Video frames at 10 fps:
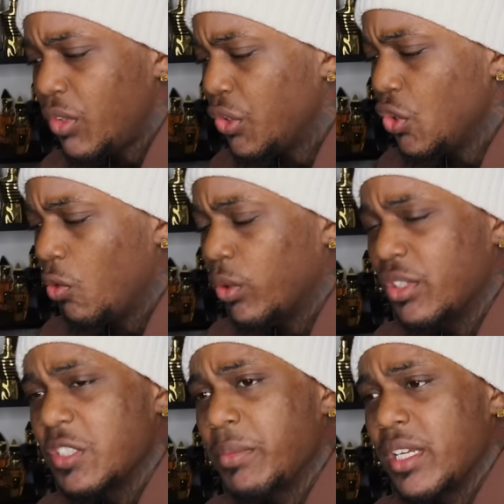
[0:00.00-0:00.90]
You know, with
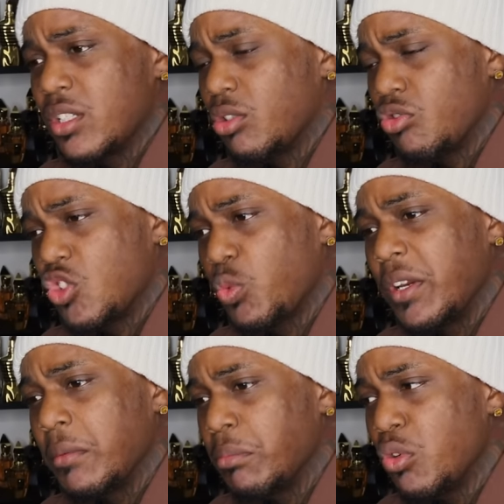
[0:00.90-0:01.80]
this being so
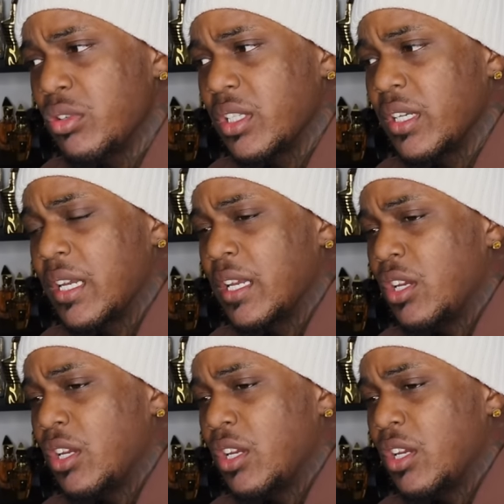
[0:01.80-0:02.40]
sweet and boozy,